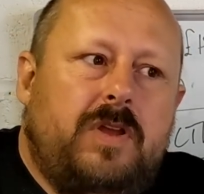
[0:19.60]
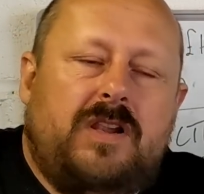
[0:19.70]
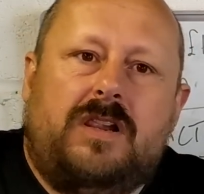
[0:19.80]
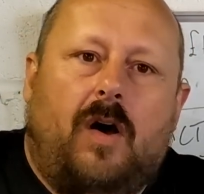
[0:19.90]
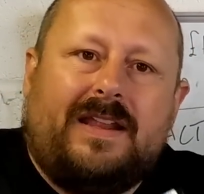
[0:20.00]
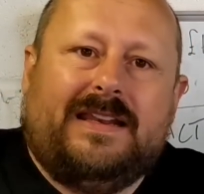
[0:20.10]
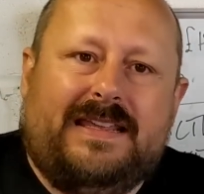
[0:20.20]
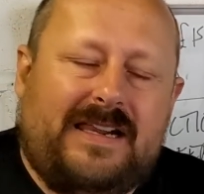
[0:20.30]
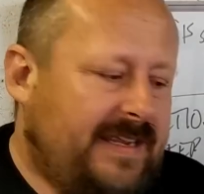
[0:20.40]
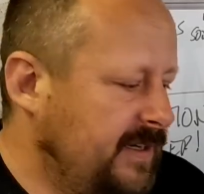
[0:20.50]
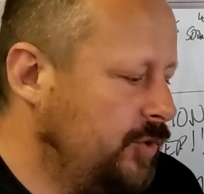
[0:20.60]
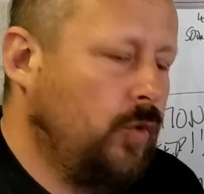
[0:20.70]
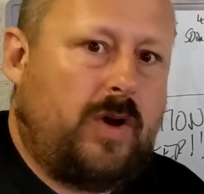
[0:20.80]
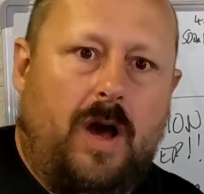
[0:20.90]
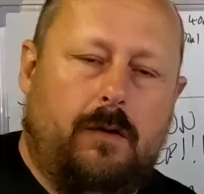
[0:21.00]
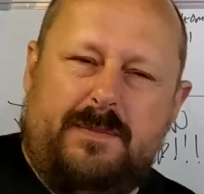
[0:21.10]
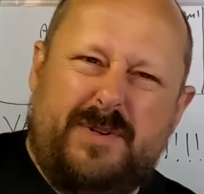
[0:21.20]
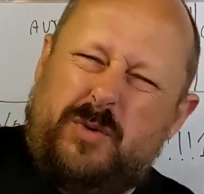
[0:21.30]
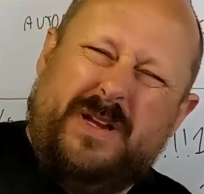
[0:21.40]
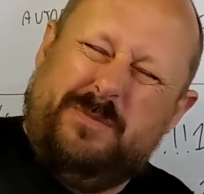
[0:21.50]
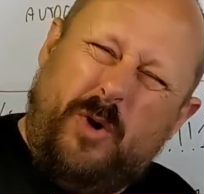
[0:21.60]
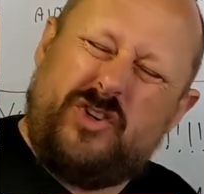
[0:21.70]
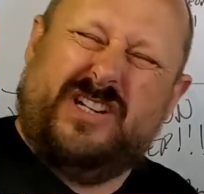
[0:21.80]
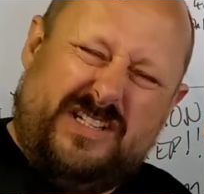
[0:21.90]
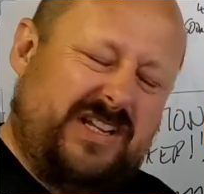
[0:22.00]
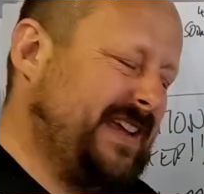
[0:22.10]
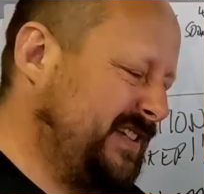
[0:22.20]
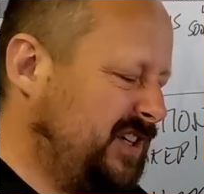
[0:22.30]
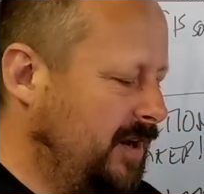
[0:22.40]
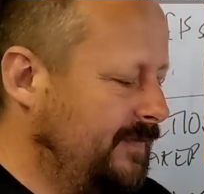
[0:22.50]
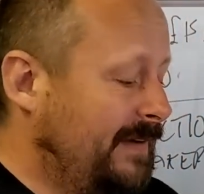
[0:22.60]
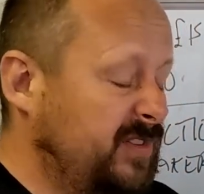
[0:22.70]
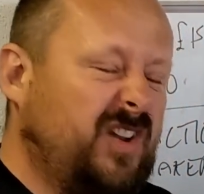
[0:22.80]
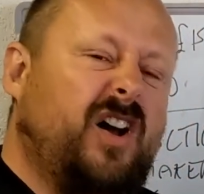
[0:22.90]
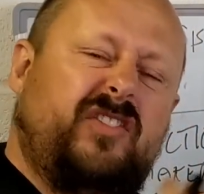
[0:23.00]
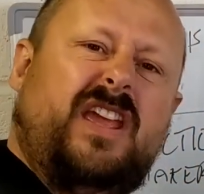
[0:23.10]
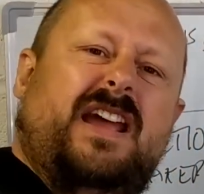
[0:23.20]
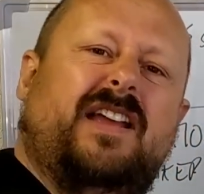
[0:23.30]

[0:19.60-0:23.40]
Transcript: lightly cleaning your car in between washes, as it's kind of advertised.